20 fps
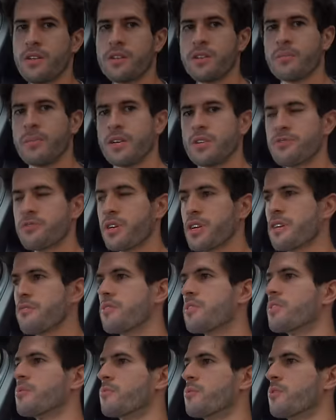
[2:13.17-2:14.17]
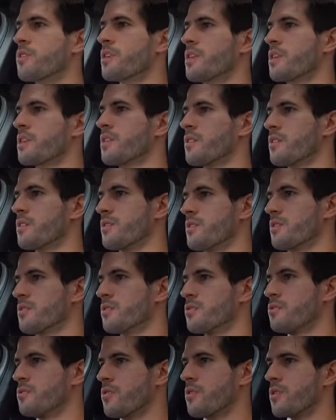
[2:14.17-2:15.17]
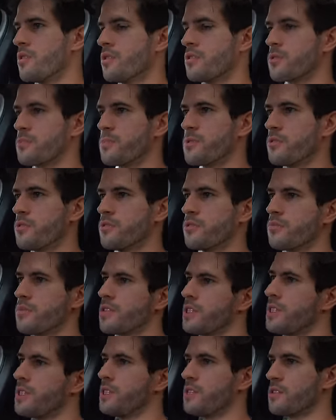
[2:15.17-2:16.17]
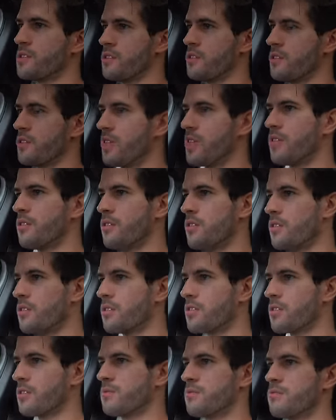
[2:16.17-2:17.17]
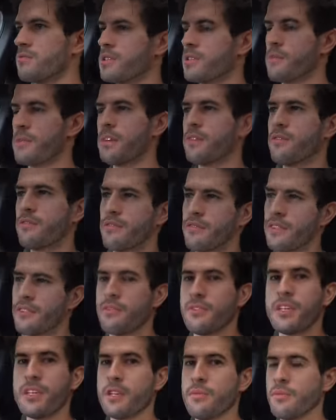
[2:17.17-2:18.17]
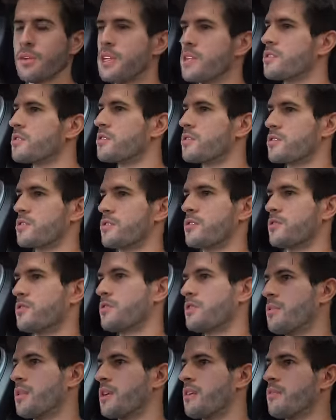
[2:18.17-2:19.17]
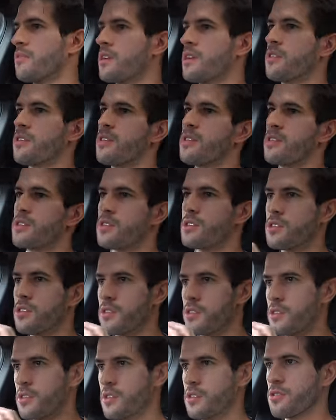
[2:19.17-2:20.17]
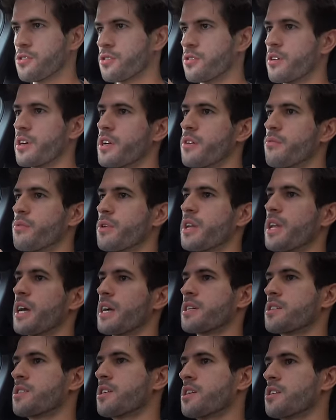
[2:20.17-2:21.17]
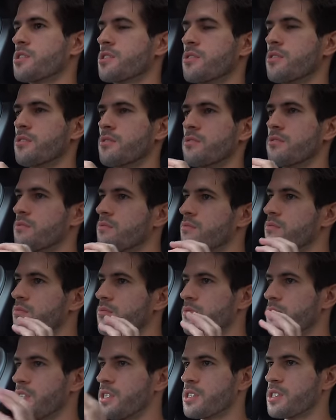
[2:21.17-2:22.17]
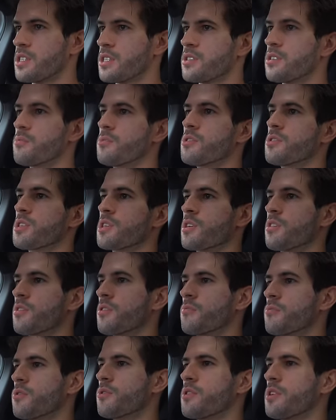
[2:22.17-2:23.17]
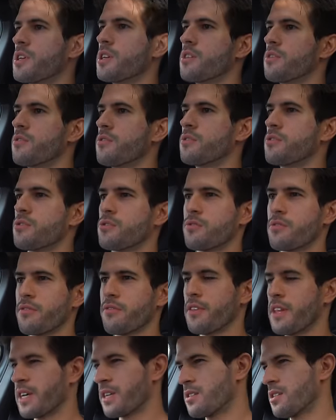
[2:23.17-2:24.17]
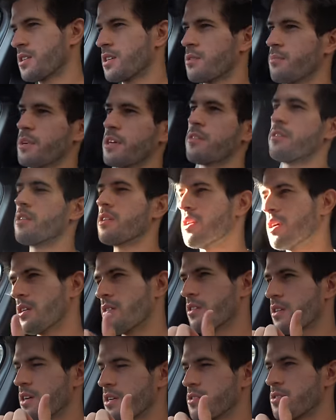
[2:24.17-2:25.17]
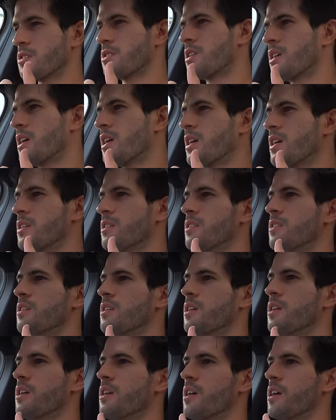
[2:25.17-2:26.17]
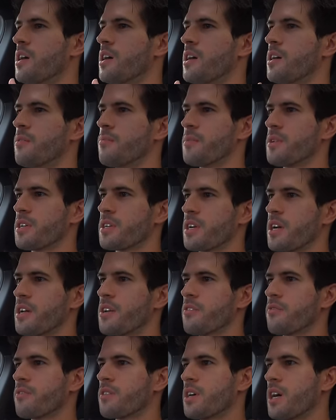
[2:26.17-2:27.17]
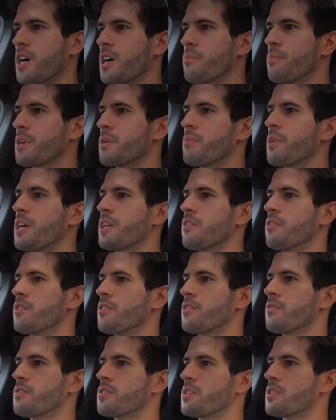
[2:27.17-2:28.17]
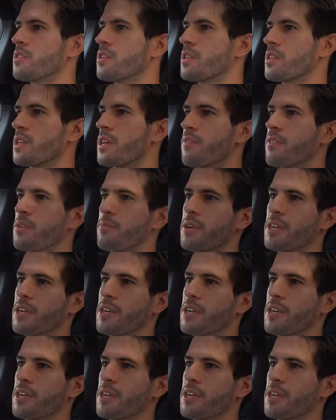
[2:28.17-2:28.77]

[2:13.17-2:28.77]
So my drive in the morning to the hospital really isn't that long. It's about 15 minutes or so, but I find that it's such great relaxation listening to music in the morning or just reflecting about the day that I just had um, and kind of calming my nerves and giving